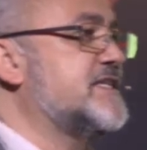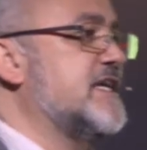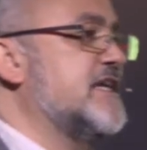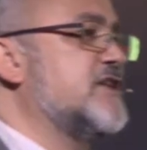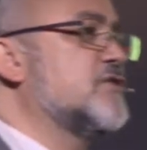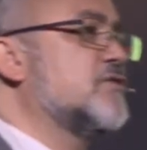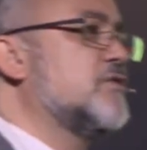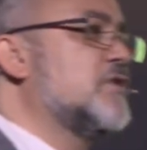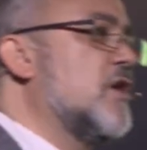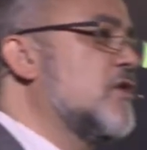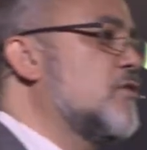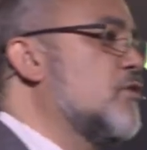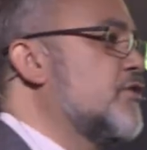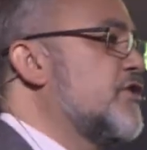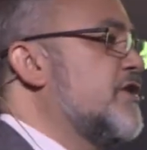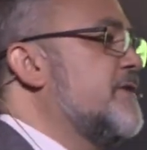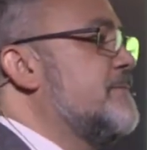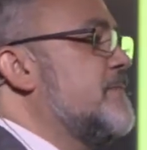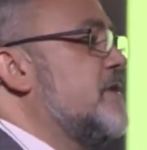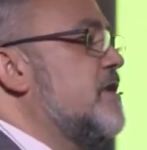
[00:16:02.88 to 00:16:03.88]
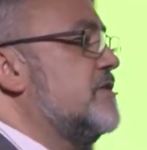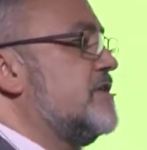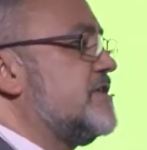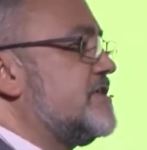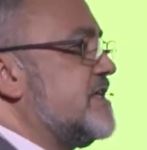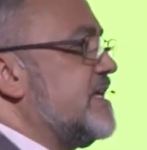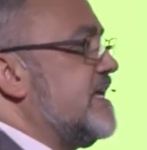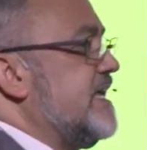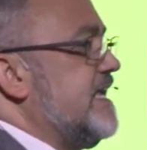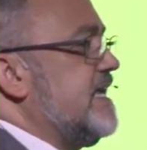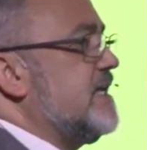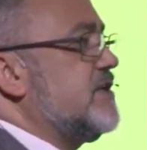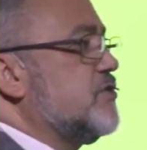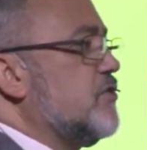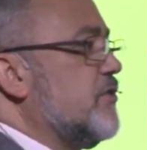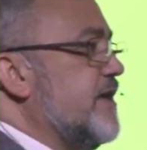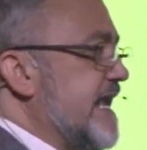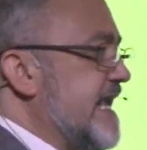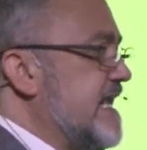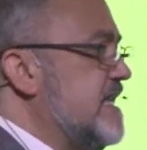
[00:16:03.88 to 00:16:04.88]
in your local community, in
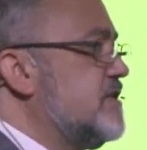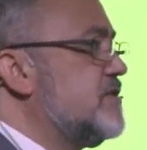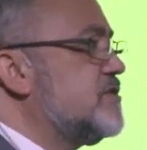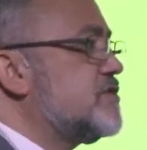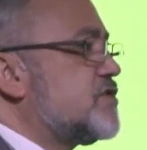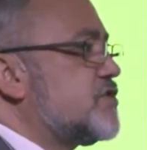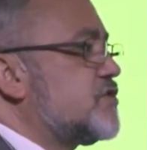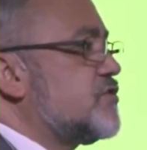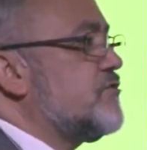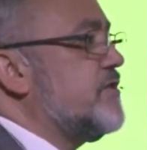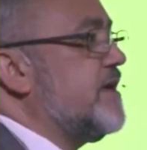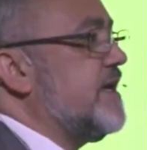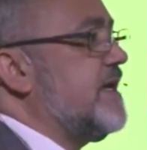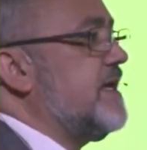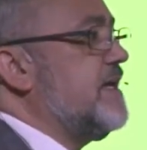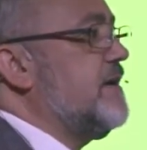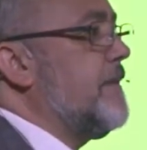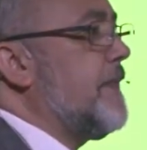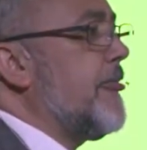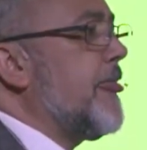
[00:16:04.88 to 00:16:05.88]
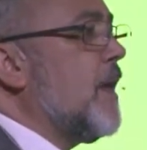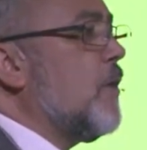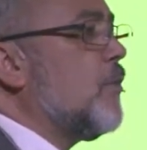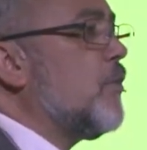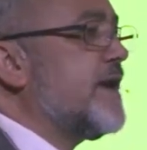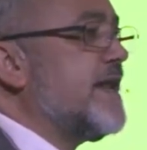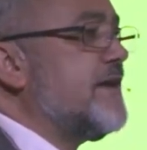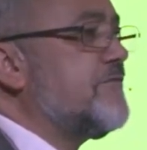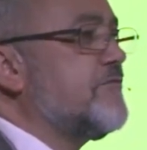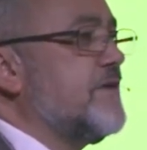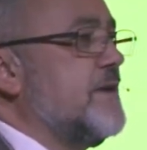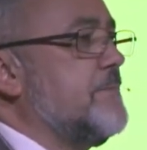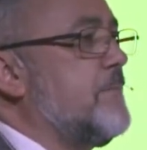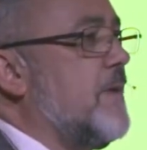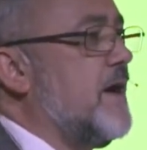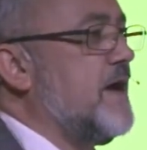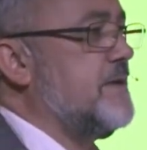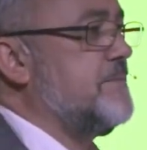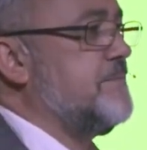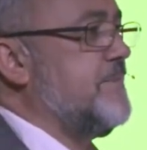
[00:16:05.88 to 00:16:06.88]
your industry, whatever it
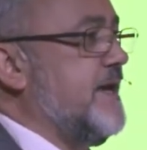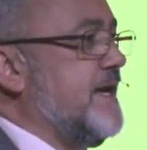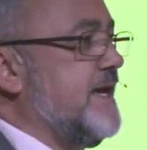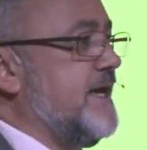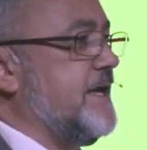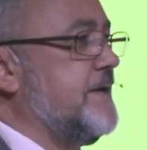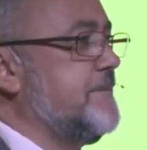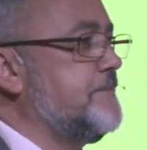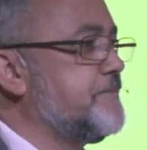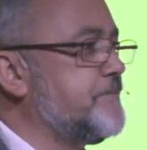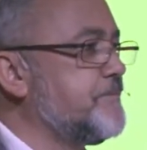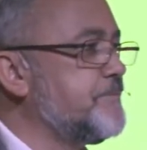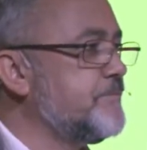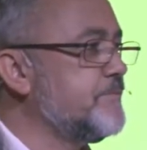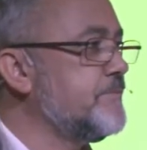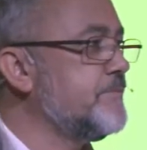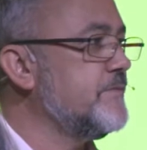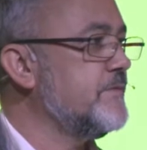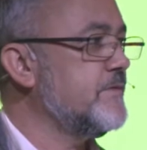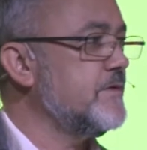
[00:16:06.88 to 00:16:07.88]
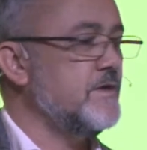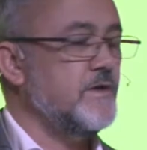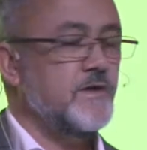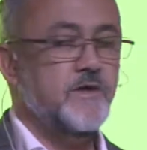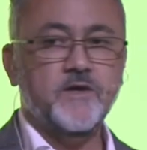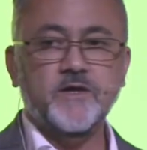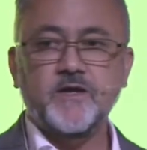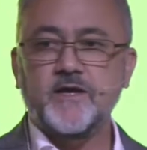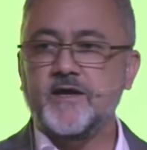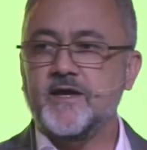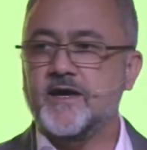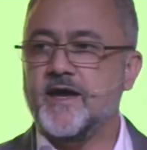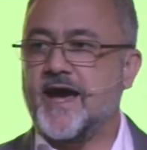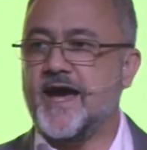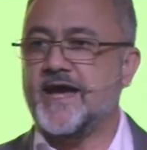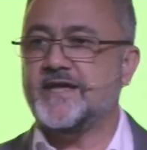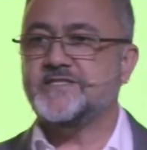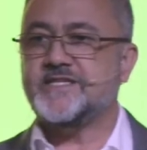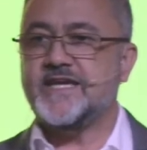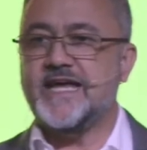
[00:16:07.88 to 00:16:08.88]
might be,
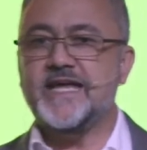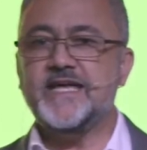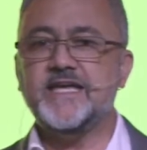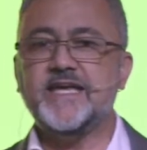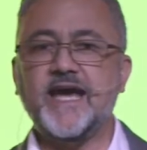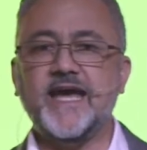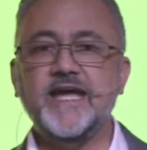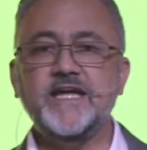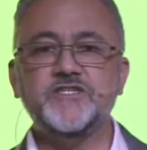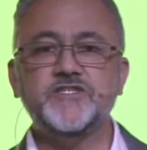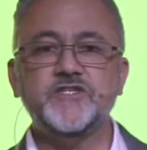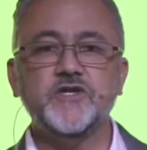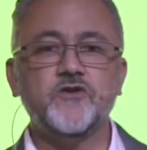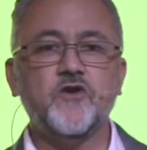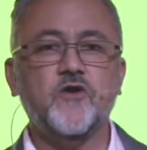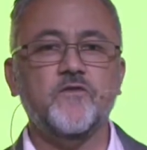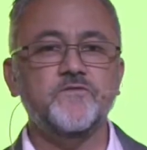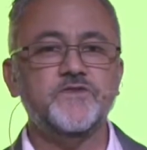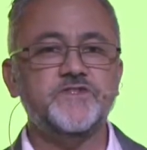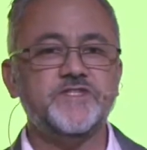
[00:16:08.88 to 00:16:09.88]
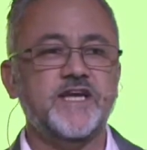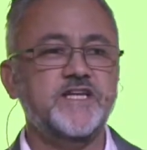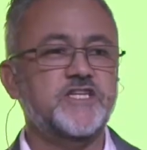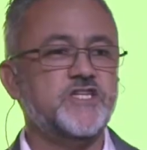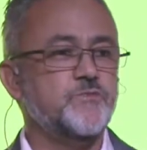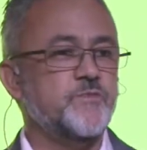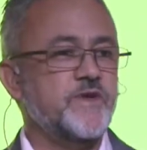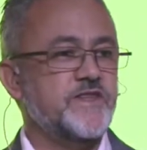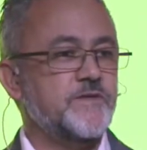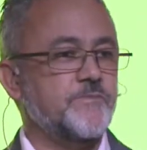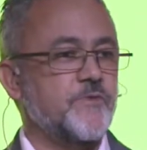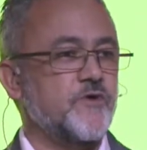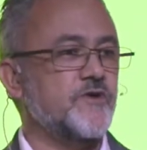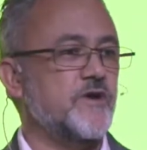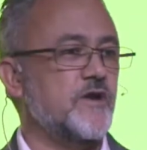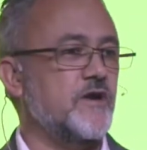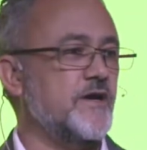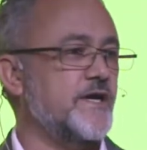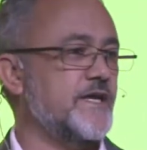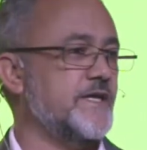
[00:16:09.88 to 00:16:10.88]
and engage in a conversation with them
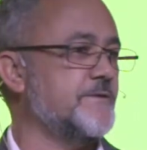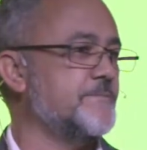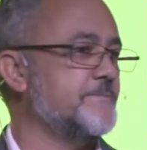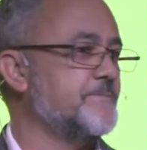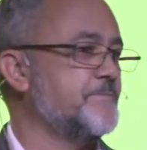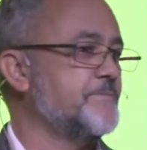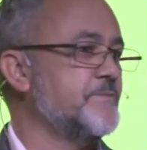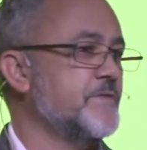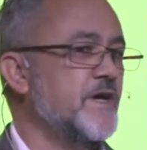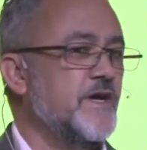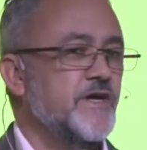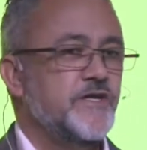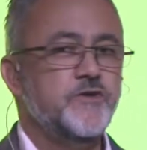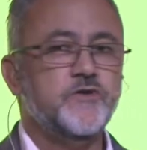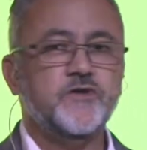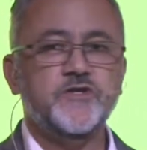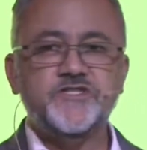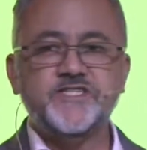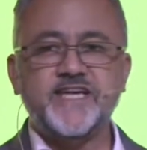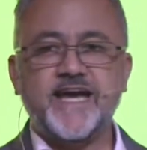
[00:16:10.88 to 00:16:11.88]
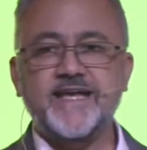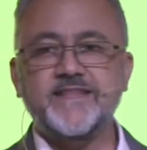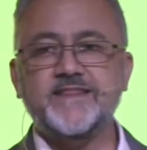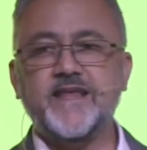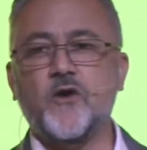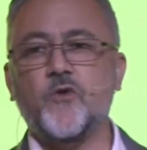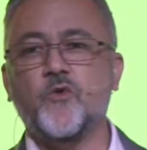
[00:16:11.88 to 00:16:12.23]
online. You can take that